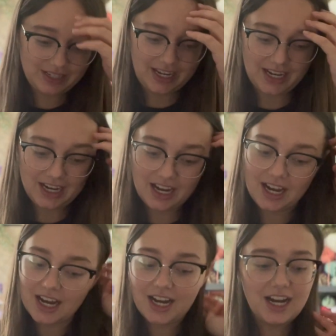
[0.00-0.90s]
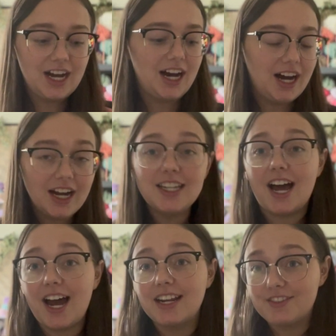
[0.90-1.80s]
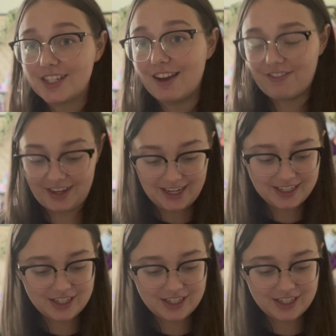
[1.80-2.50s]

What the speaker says: take a lot of stuffing.